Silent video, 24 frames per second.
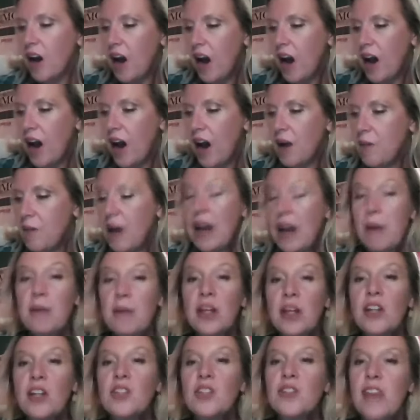Um, and I'm
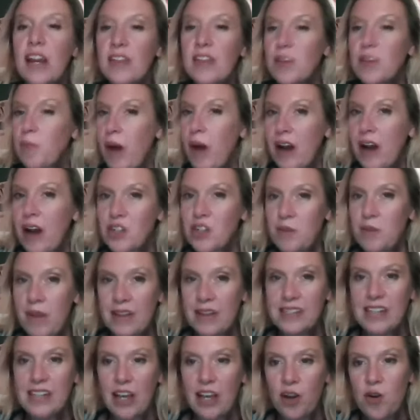going to do that at the Pasha
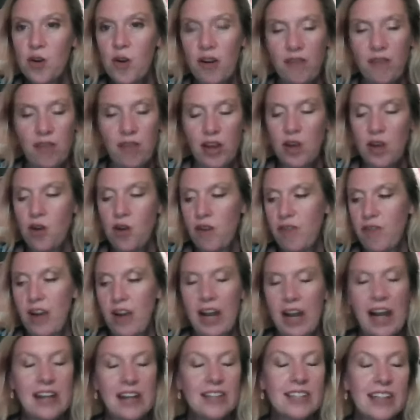Mezze in, North in Norfolk.
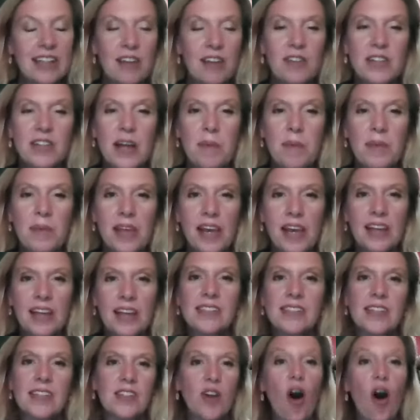I discovered that
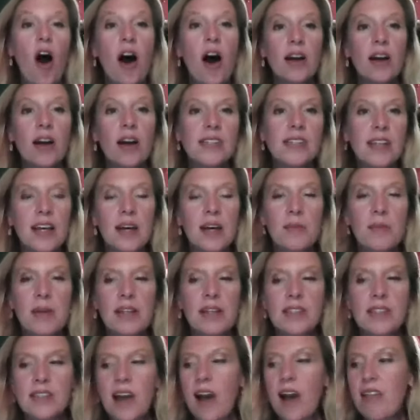place. It's awesome.
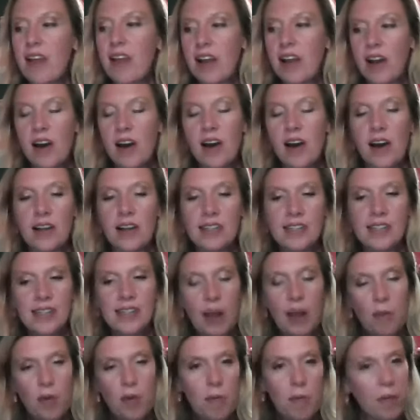It's got like a, a
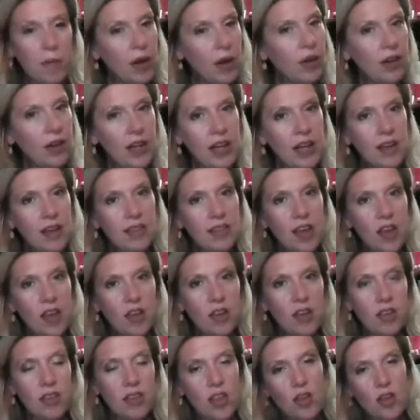separate building that you,
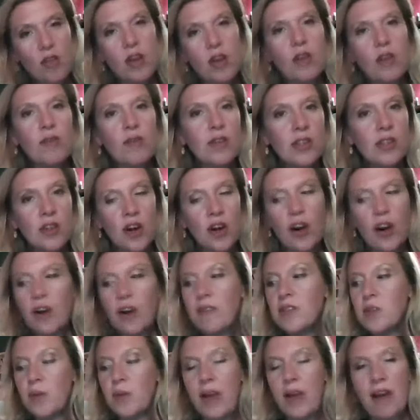you can
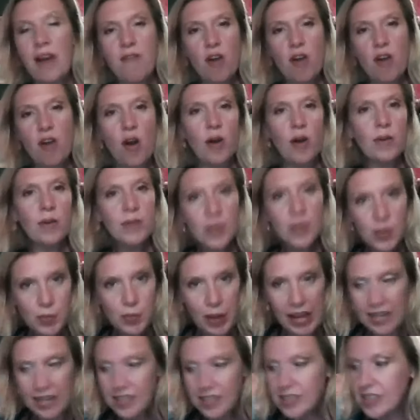reserve. So we have our own
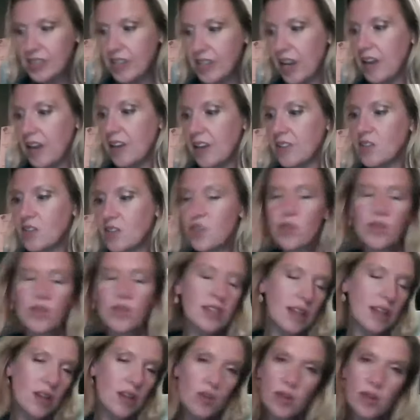space and it's
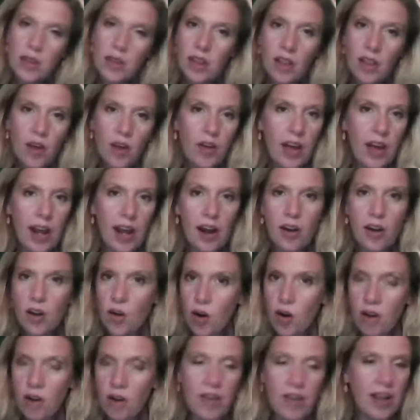centrally located in
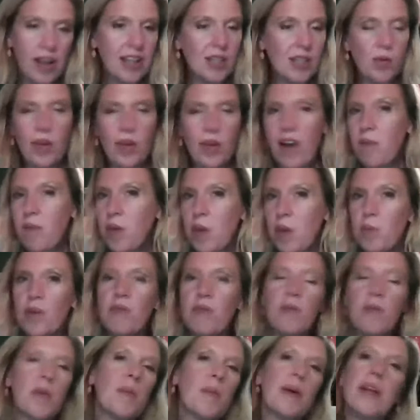Norfolk because we have people
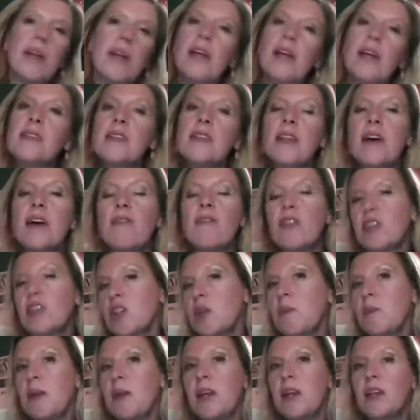from the peninsula,
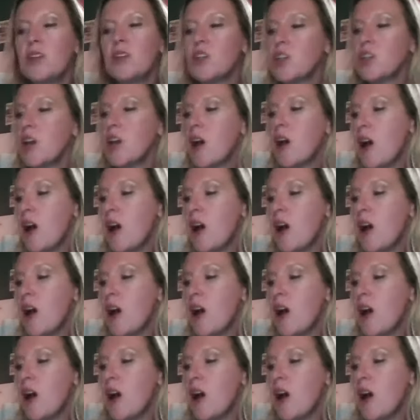Virginia Beach.